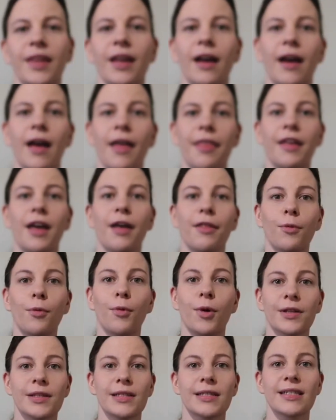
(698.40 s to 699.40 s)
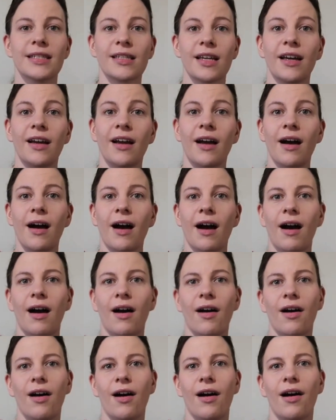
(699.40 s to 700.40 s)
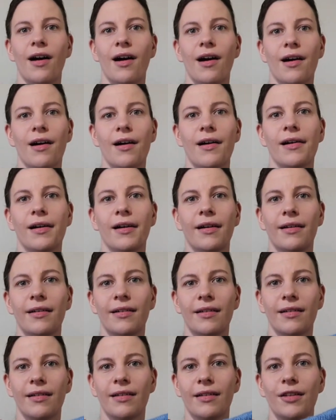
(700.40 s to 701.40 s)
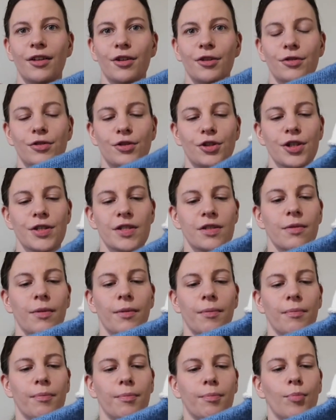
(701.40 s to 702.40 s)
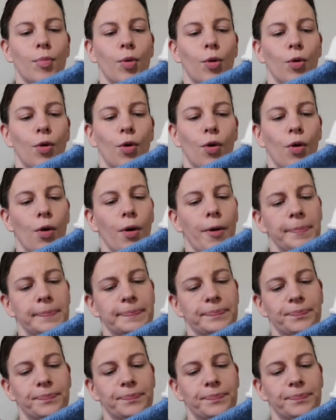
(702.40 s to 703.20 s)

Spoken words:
The other ones are just more